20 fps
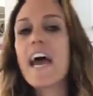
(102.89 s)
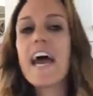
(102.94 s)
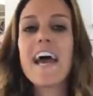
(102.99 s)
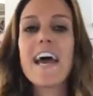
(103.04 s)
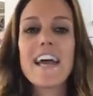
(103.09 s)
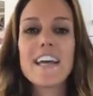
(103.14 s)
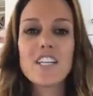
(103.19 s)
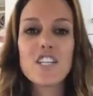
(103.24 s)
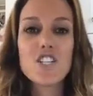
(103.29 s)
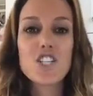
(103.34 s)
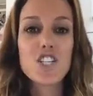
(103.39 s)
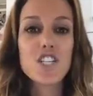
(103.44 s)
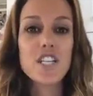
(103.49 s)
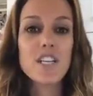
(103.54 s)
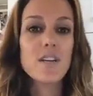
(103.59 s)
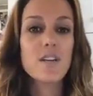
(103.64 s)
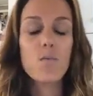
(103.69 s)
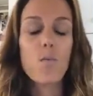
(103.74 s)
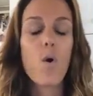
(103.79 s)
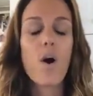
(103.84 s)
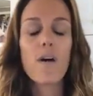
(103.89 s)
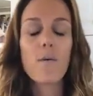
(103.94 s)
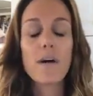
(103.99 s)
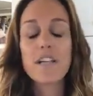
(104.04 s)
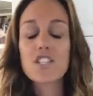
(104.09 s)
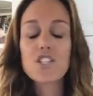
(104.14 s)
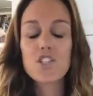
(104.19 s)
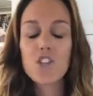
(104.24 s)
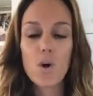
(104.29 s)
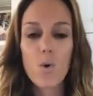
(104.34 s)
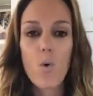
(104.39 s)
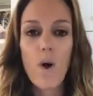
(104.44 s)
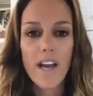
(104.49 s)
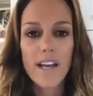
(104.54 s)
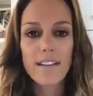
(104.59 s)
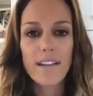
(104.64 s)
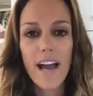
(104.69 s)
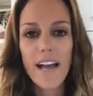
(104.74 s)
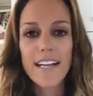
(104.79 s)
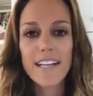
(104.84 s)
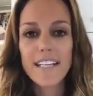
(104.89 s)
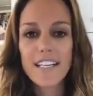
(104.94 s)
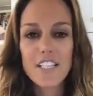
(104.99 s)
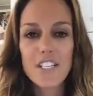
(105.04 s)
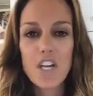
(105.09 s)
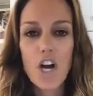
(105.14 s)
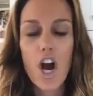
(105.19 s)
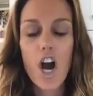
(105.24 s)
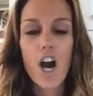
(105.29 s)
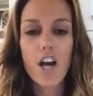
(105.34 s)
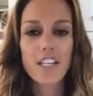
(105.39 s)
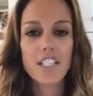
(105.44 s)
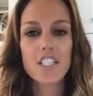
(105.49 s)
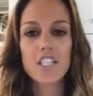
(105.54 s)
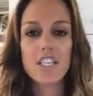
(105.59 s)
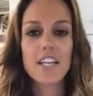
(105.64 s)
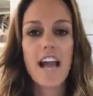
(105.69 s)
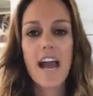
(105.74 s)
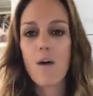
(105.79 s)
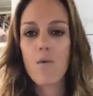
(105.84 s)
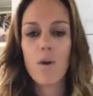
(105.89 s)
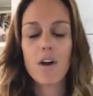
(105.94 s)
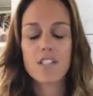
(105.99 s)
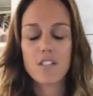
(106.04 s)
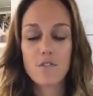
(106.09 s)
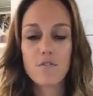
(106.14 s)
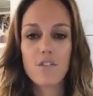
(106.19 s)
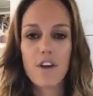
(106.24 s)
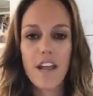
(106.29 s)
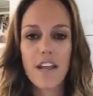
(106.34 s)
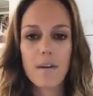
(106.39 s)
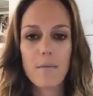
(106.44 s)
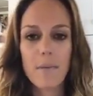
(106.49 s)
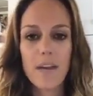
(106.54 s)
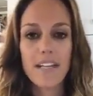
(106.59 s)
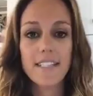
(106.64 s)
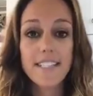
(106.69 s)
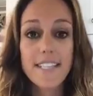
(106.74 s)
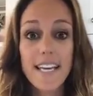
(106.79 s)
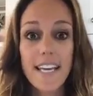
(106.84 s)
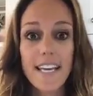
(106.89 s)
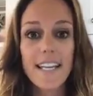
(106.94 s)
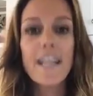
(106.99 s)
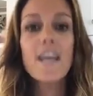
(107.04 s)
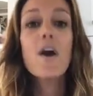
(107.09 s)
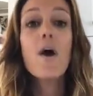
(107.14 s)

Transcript: And she wants to know why a lion can talk, and she now wants a friend made of tin.